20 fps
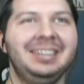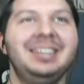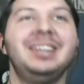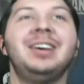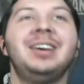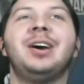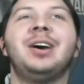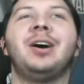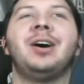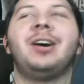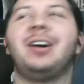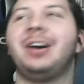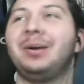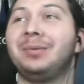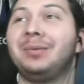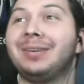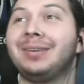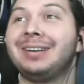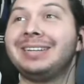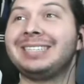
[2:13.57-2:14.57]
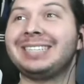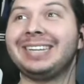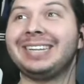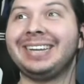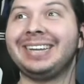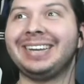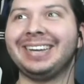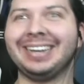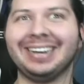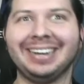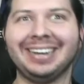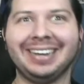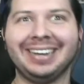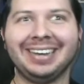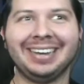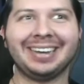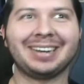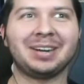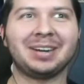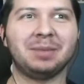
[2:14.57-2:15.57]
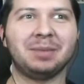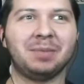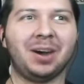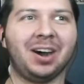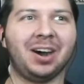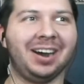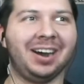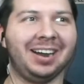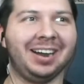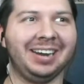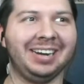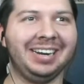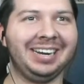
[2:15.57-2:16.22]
oh, I want to see it! Come on!